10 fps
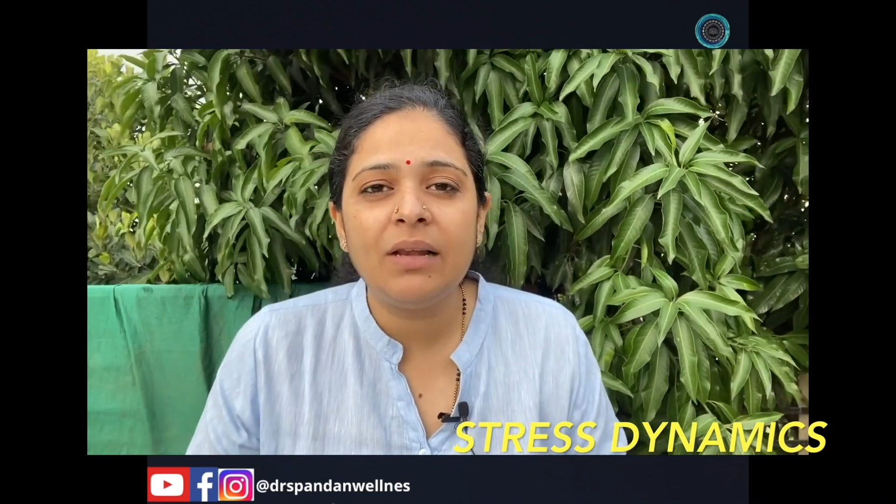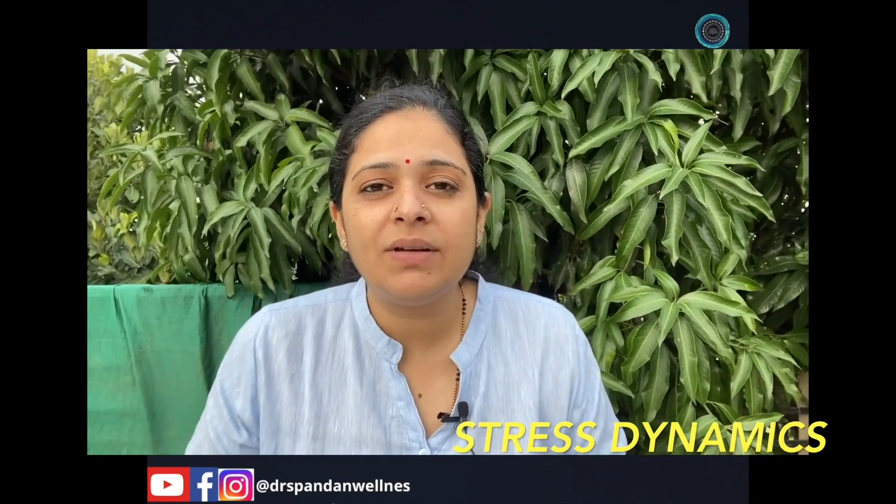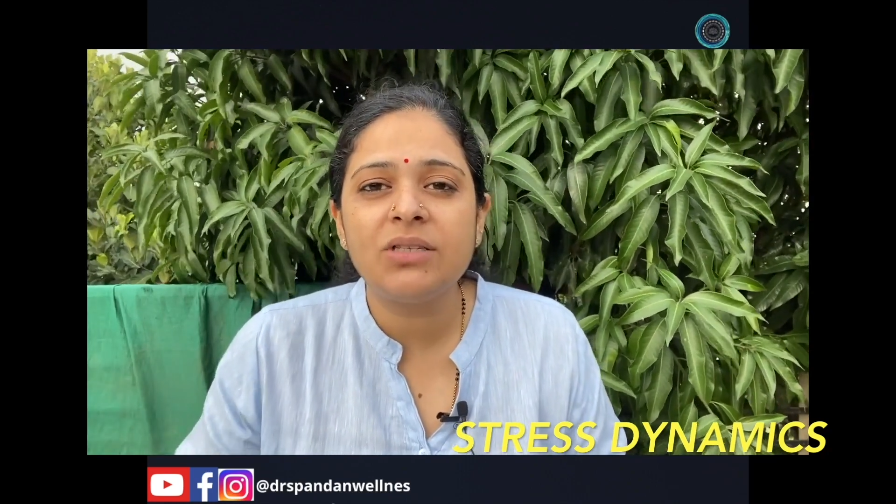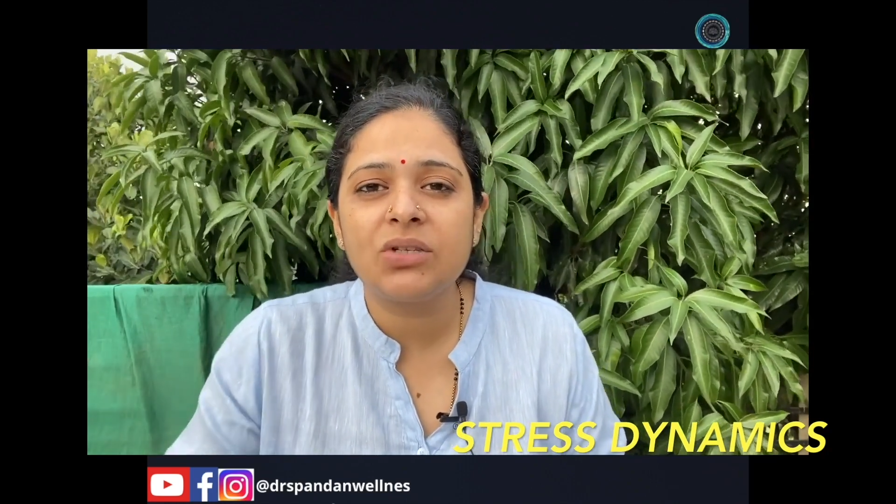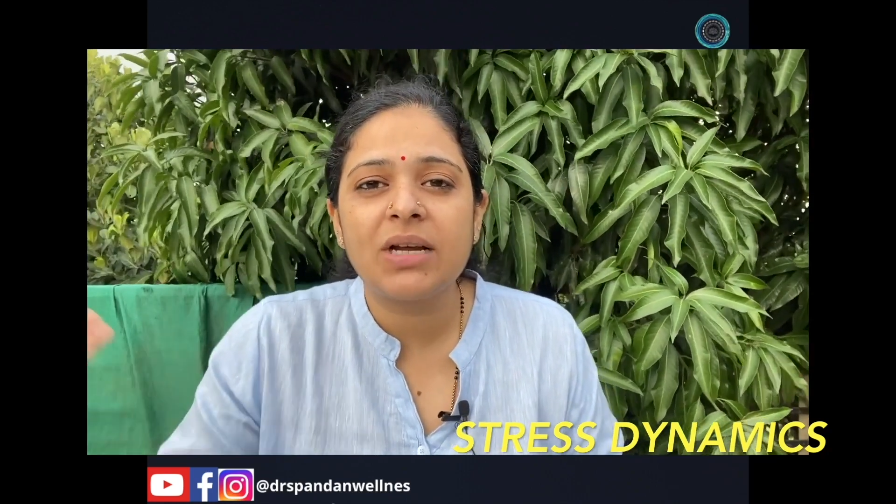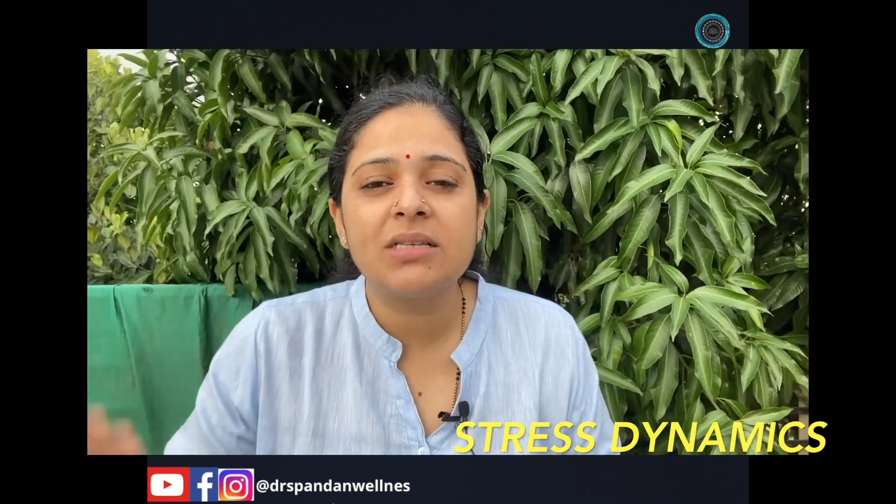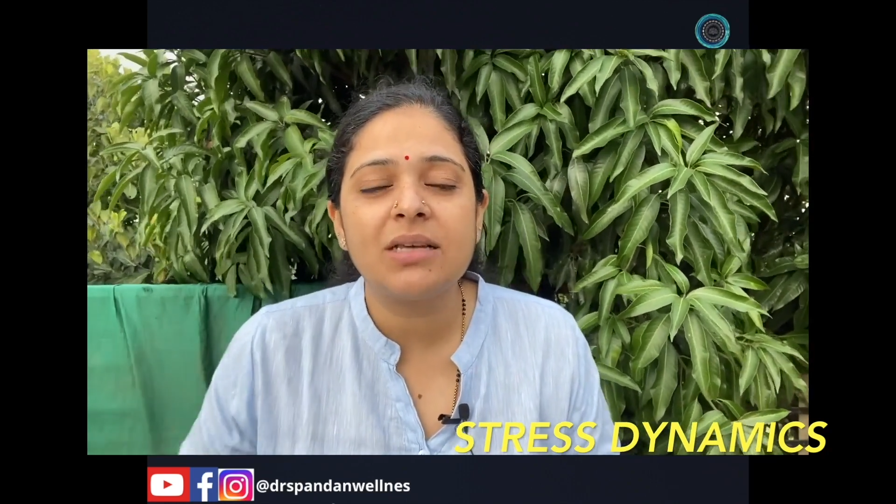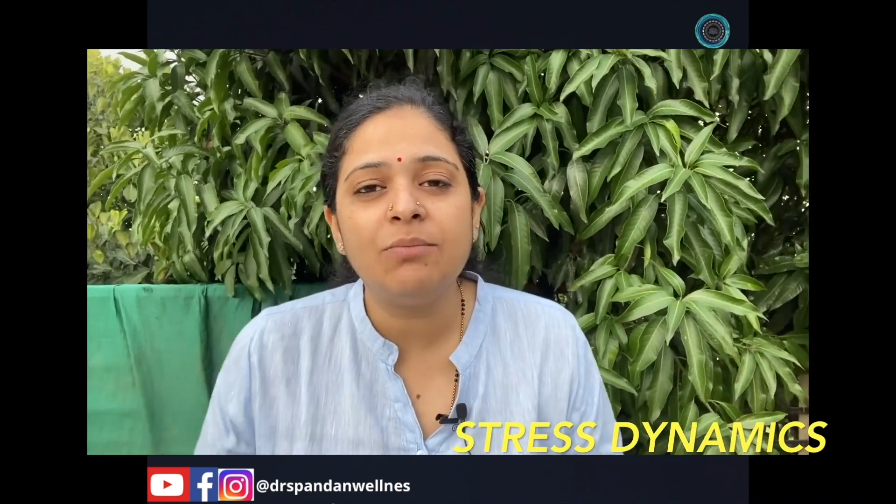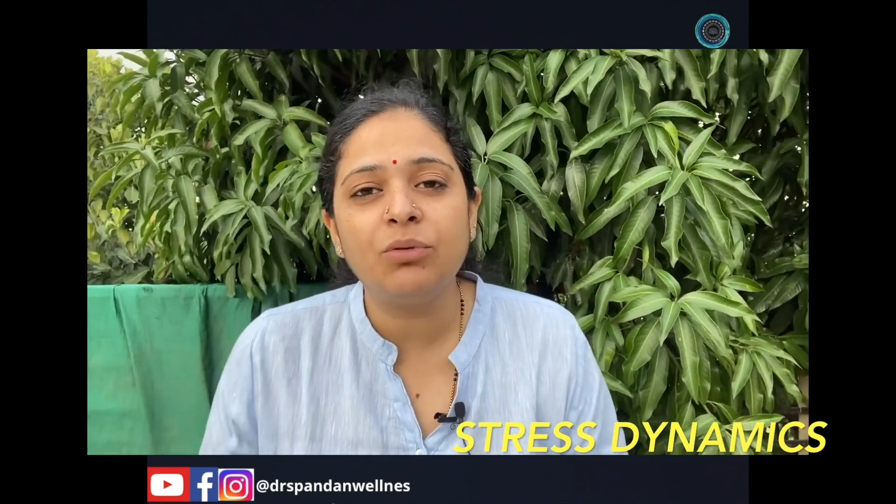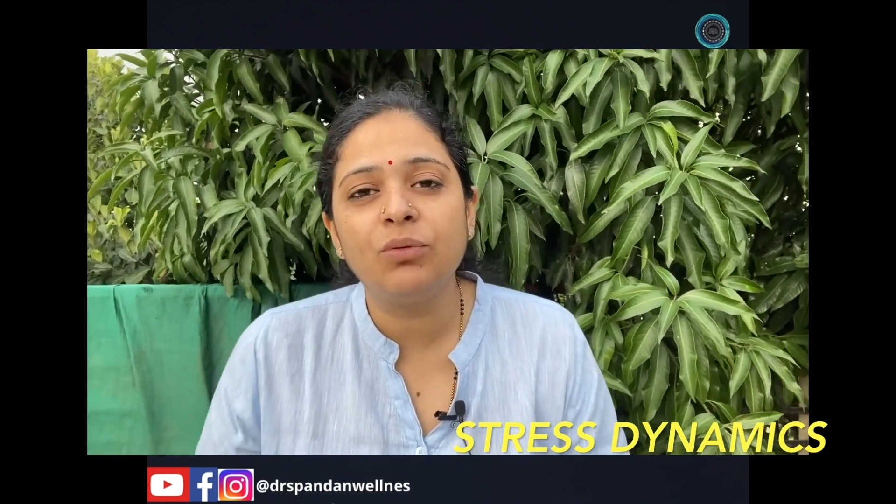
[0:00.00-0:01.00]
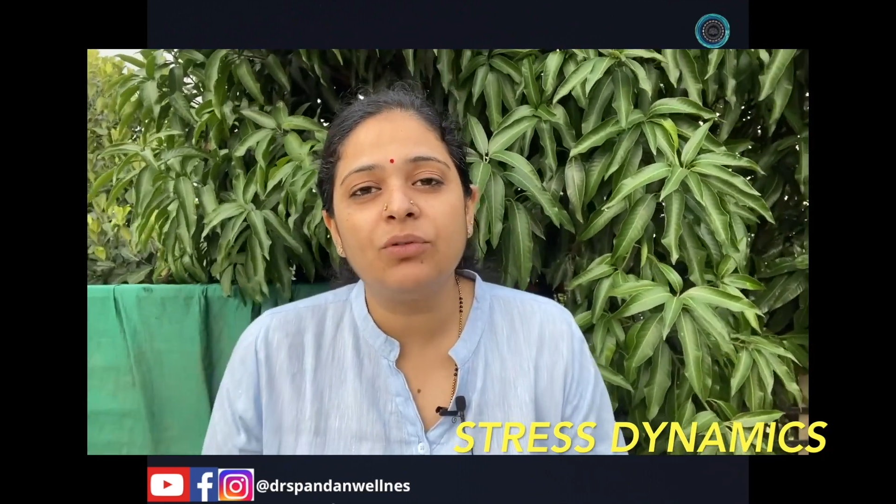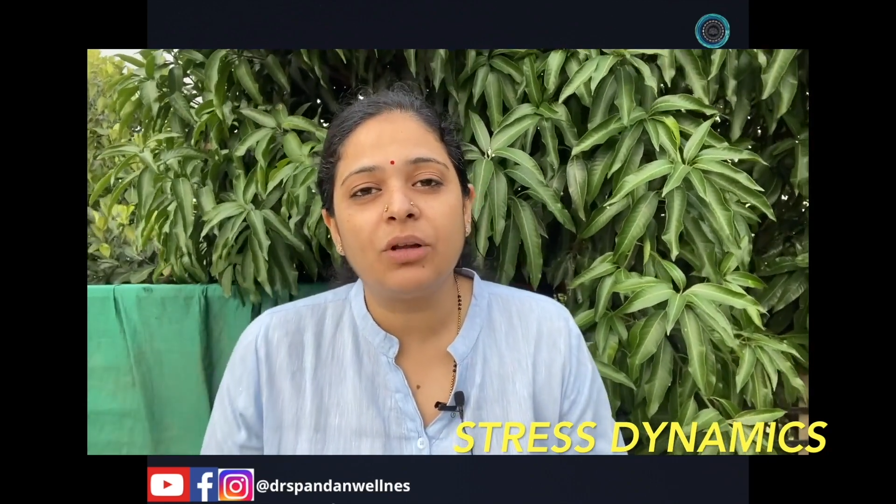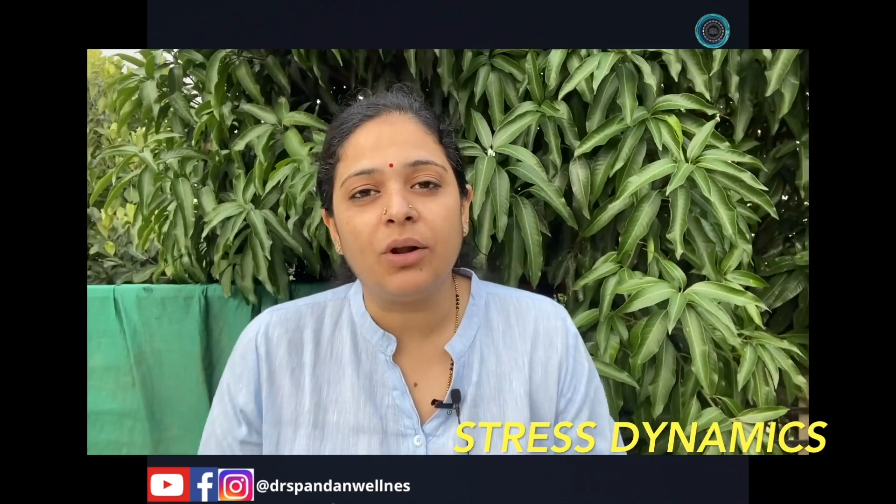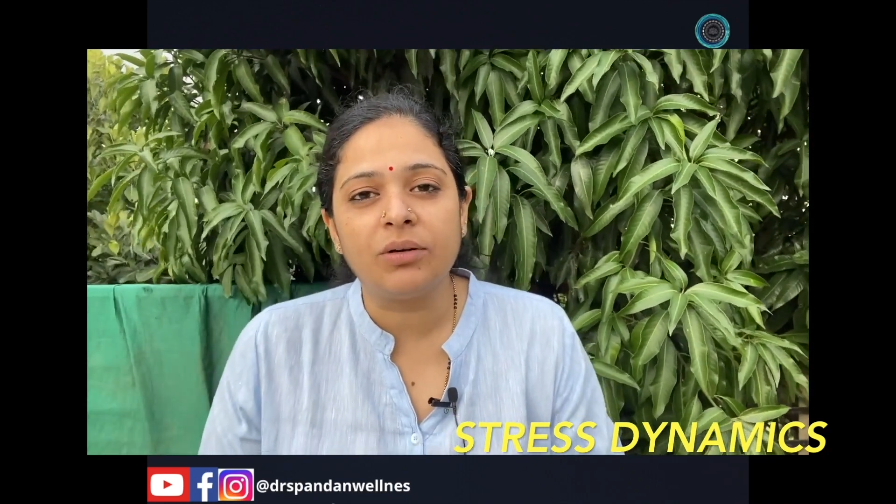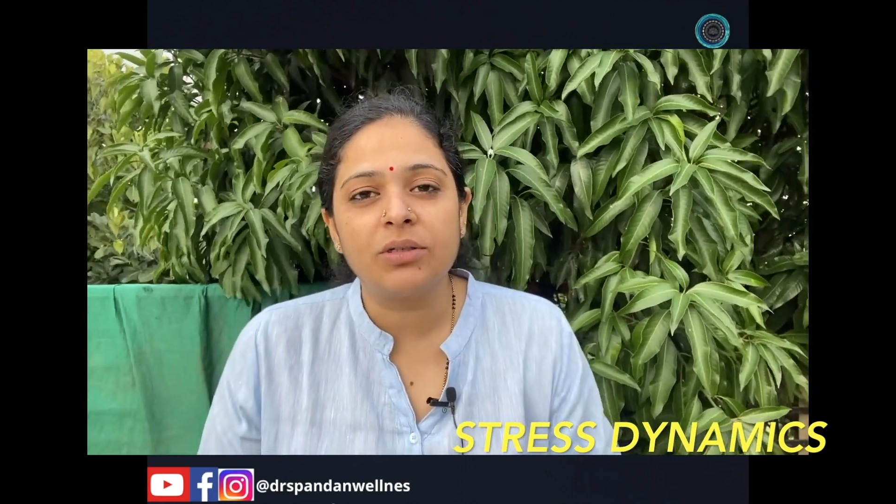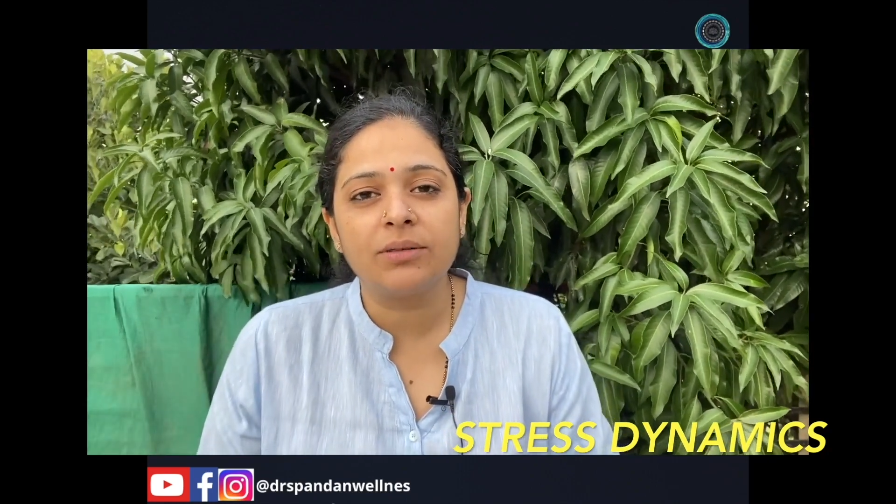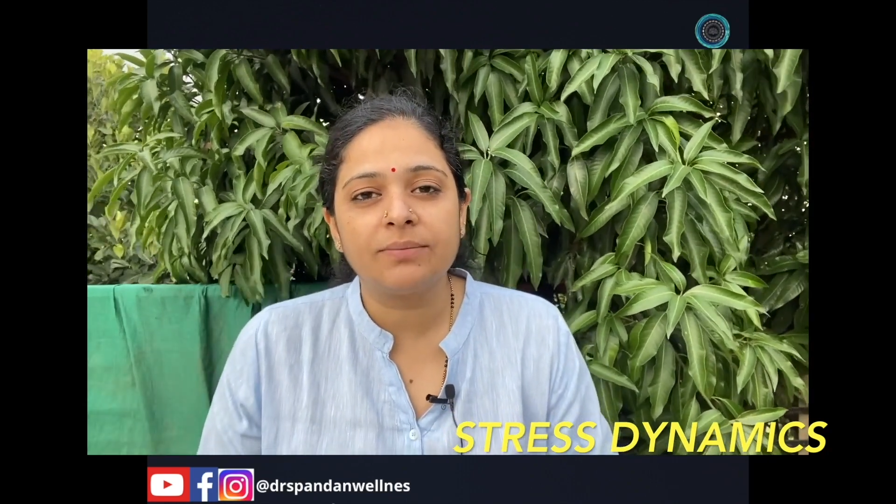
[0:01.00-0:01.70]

with stress improves a lot.